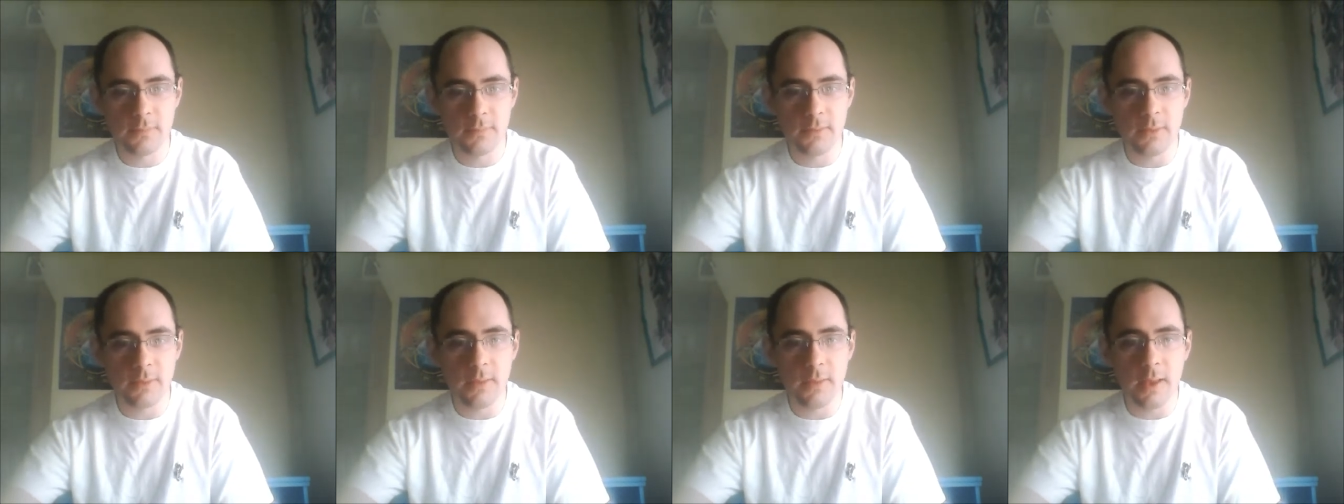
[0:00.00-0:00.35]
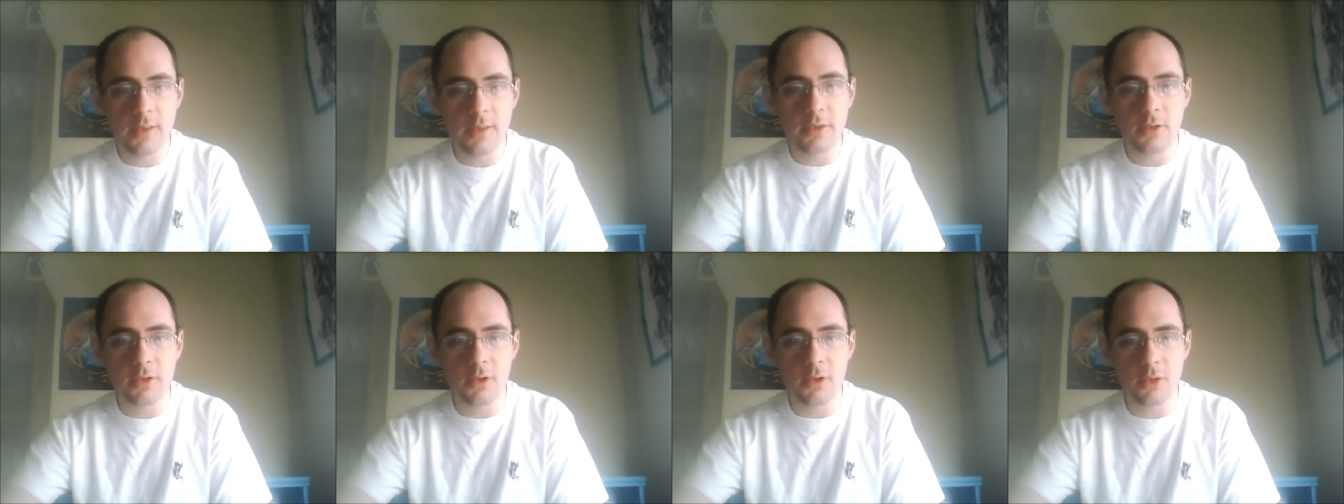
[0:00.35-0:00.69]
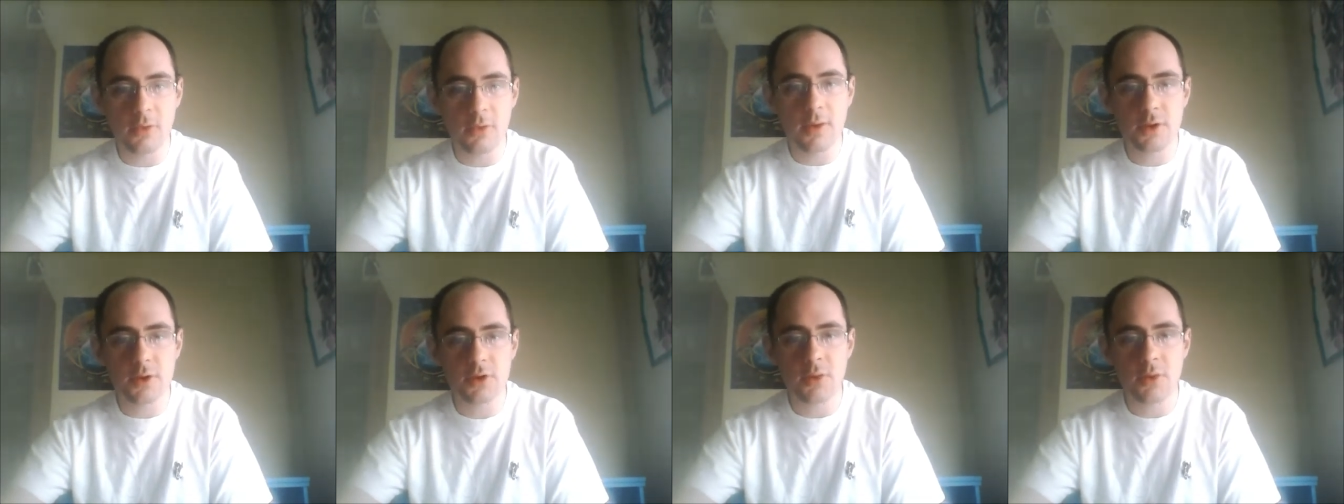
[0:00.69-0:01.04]
that's
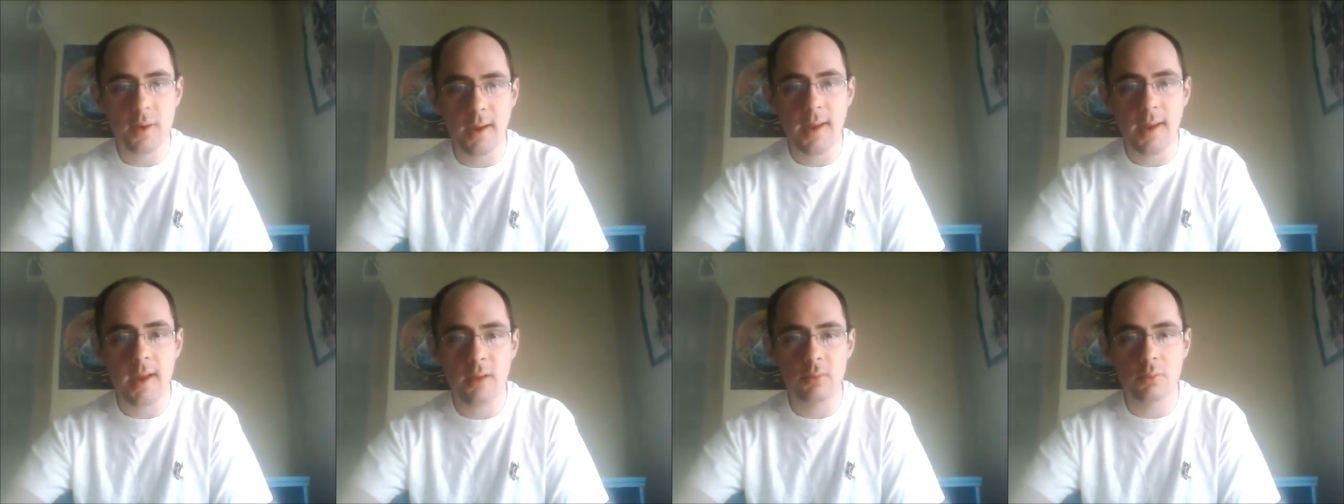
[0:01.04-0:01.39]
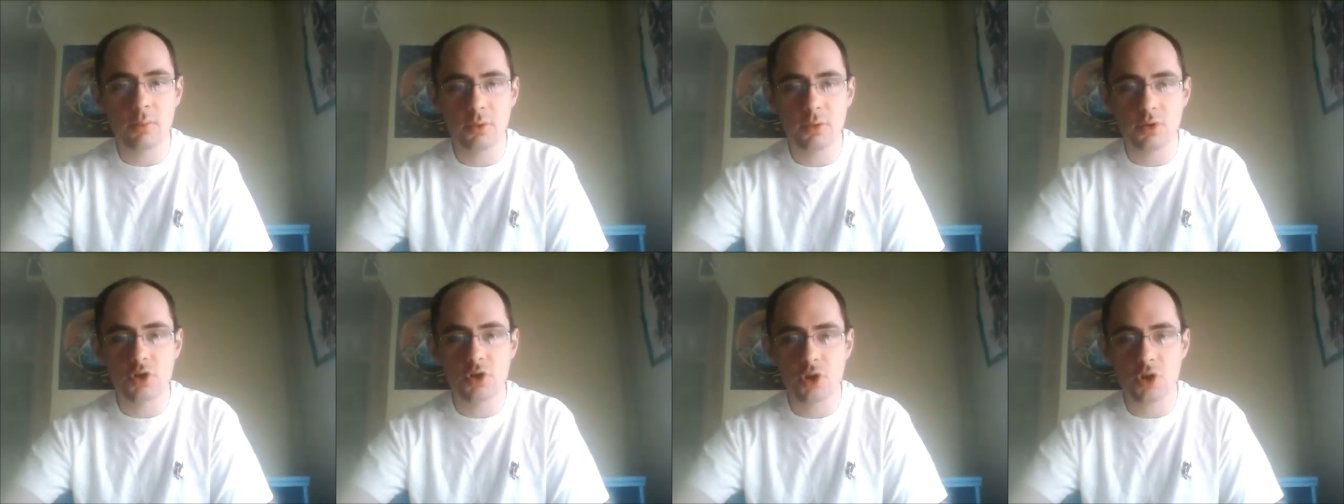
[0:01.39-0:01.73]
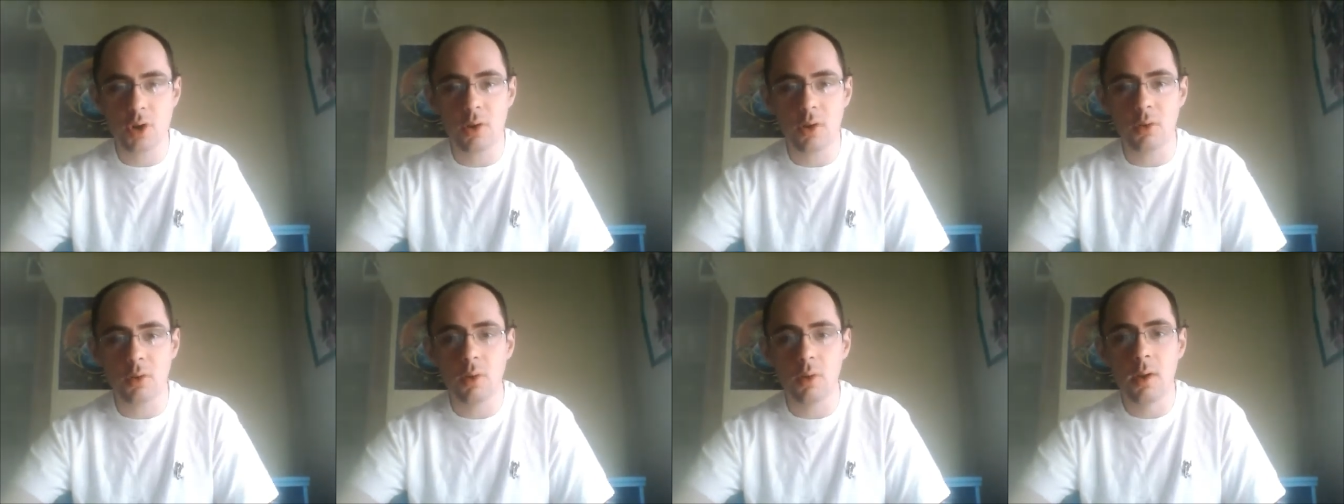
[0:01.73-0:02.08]
another issue I had with the
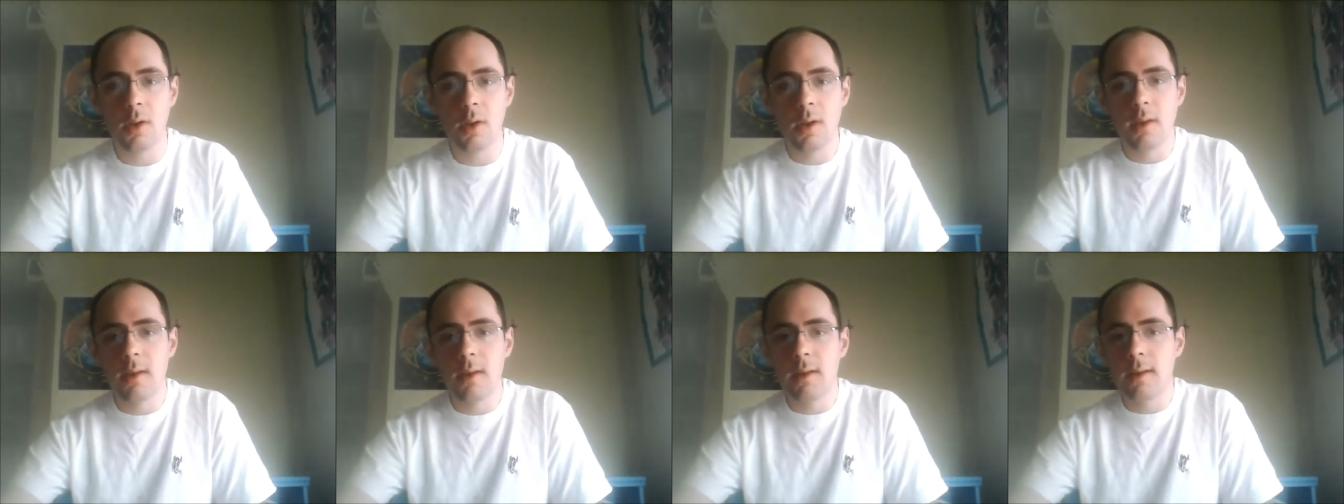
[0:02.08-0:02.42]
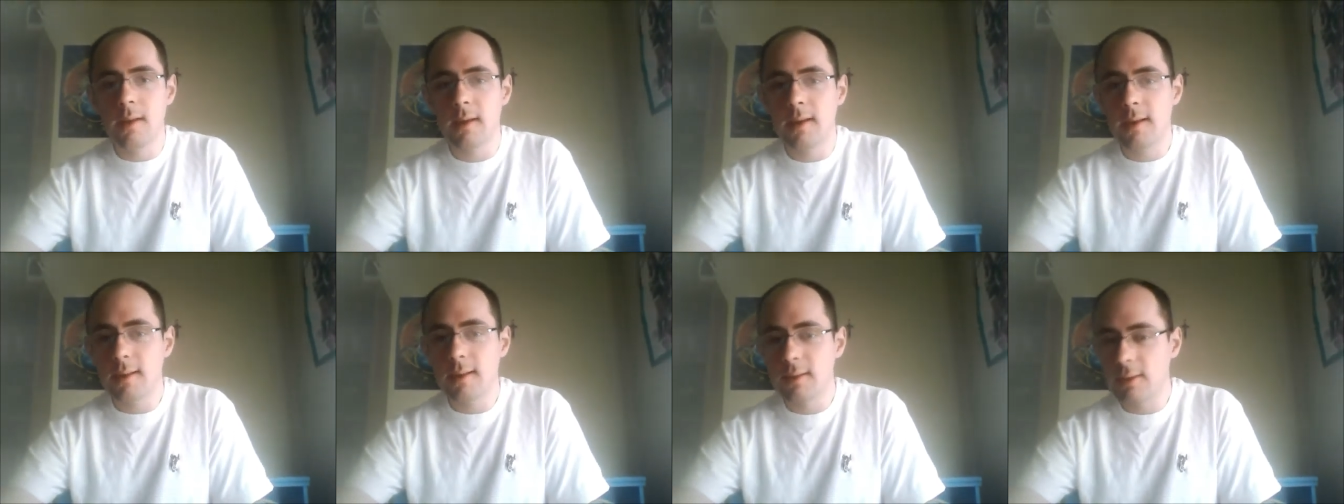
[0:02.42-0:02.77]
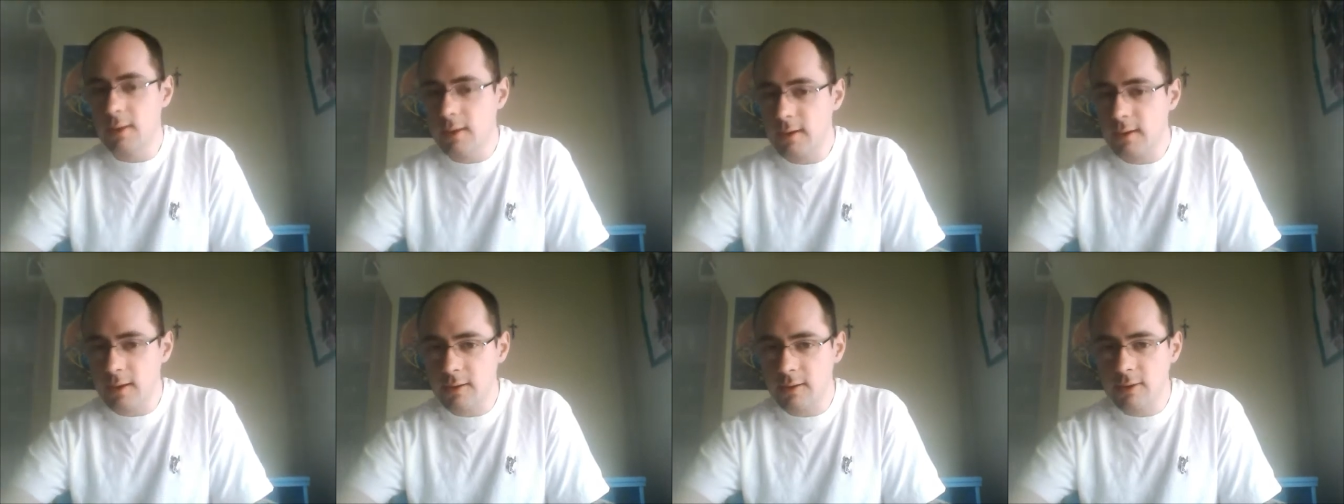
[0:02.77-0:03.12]
show. And
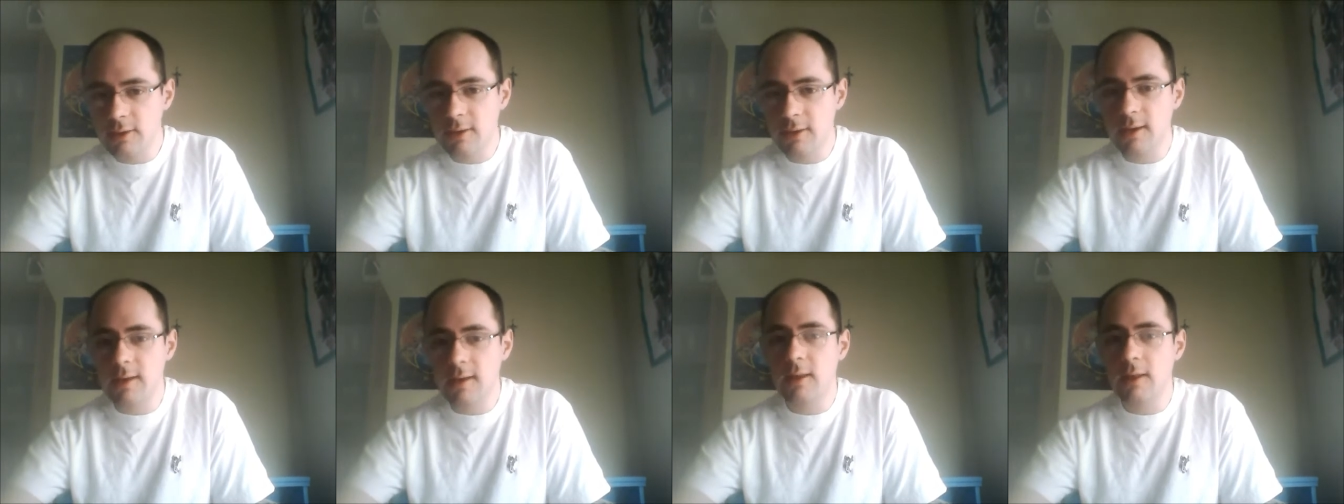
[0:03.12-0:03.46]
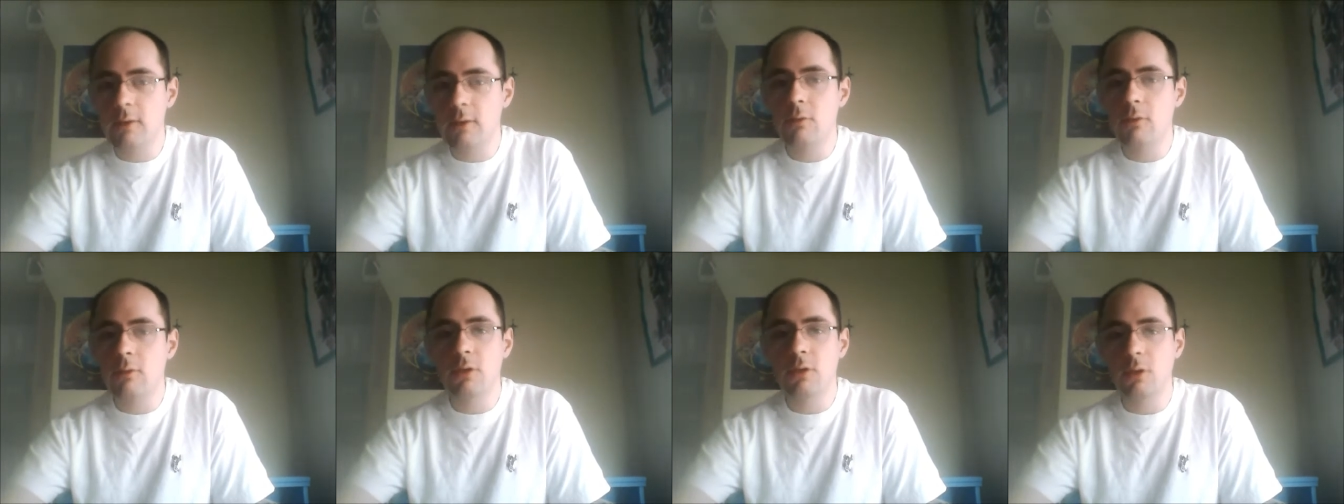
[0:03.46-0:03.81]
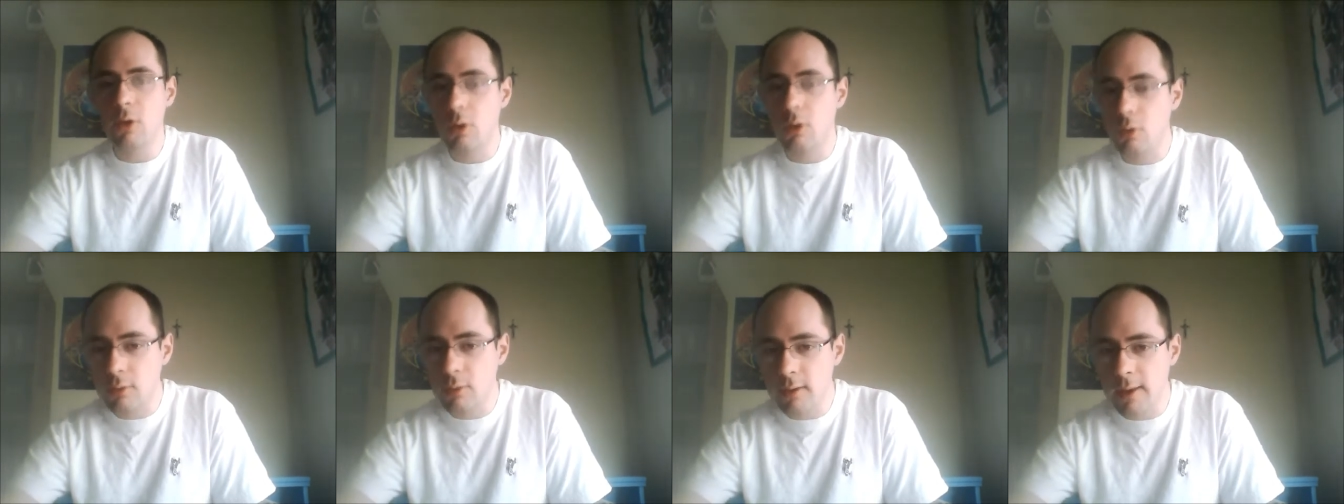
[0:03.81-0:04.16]
like I said, it was
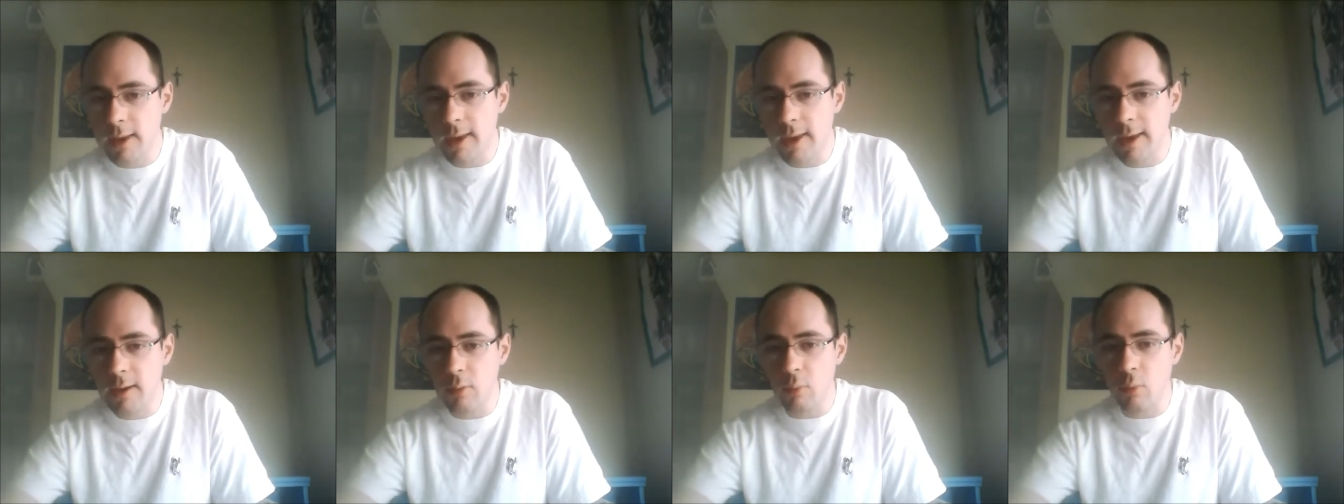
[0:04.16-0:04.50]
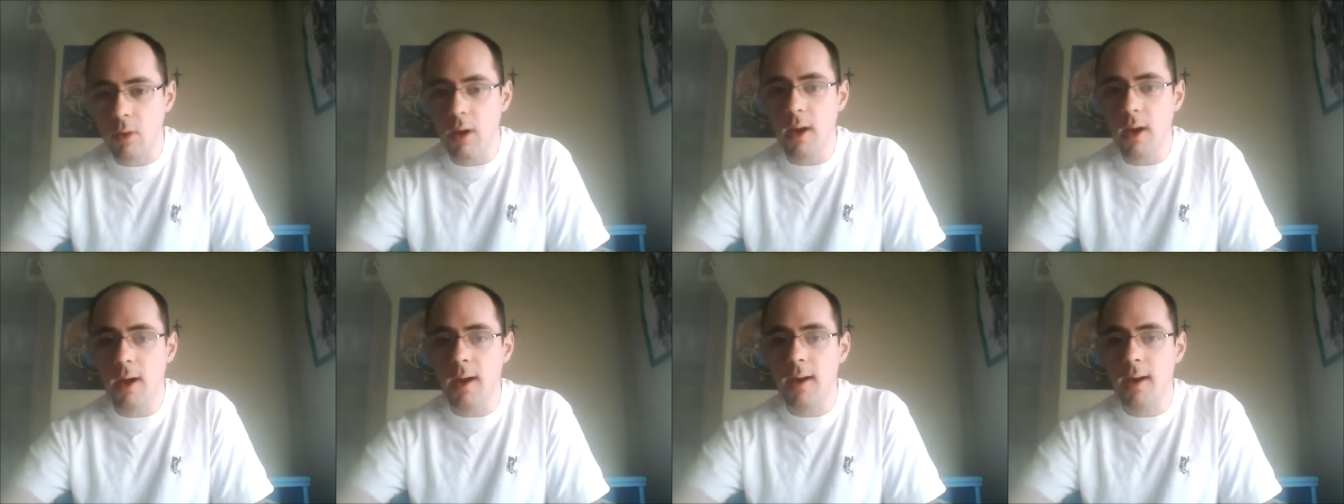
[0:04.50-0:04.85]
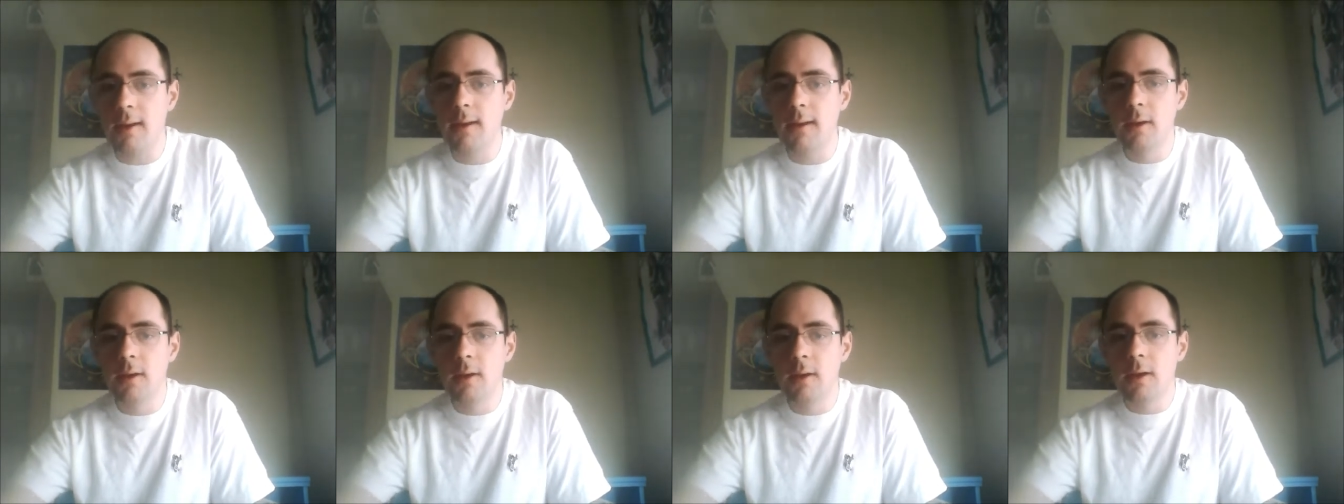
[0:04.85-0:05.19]
an okay
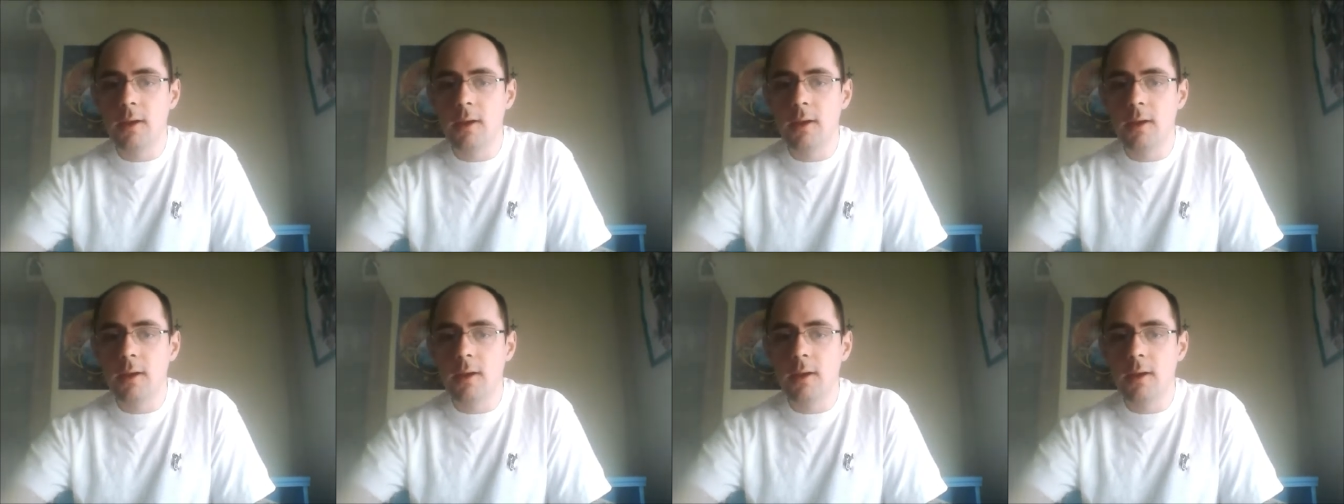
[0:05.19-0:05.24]
Raw.